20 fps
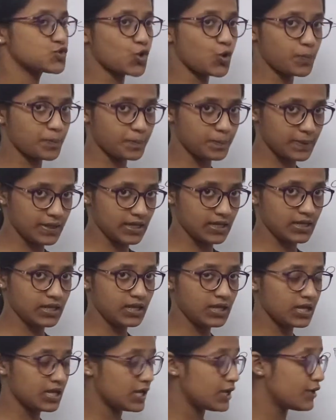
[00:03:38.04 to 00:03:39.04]
SOP,
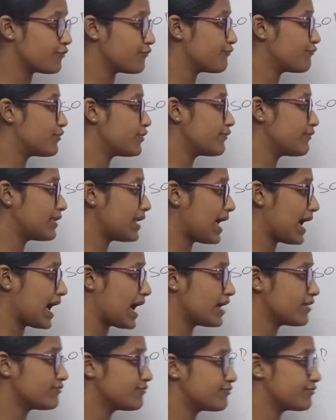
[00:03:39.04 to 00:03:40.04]
we will
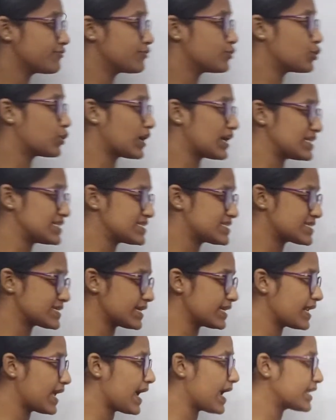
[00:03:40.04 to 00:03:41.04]
have to consider
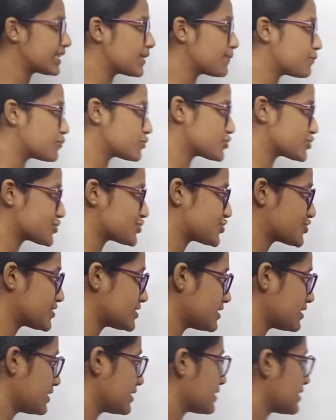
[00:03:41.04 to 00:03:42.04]
at the position